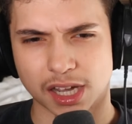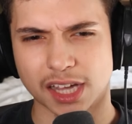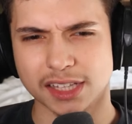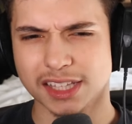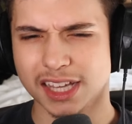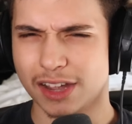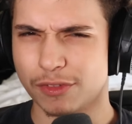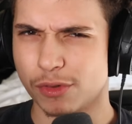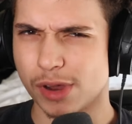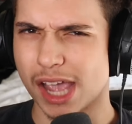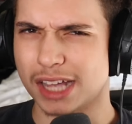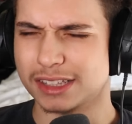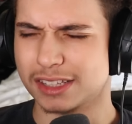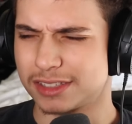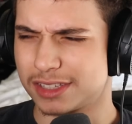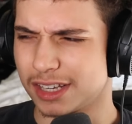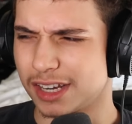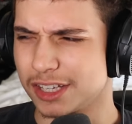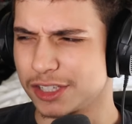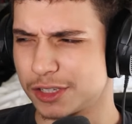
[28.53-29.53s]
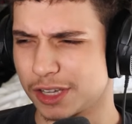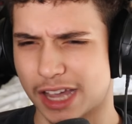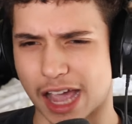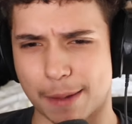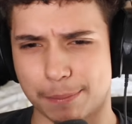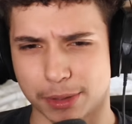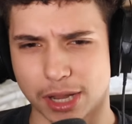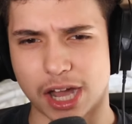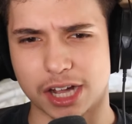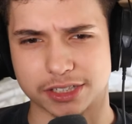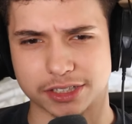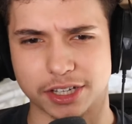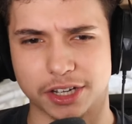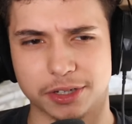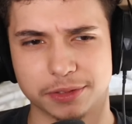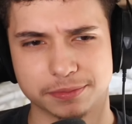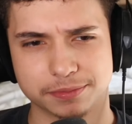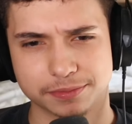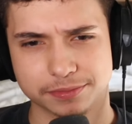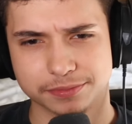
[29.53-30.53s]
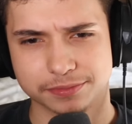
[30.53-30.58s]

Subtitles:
I think I reacted to this. It got blocked though.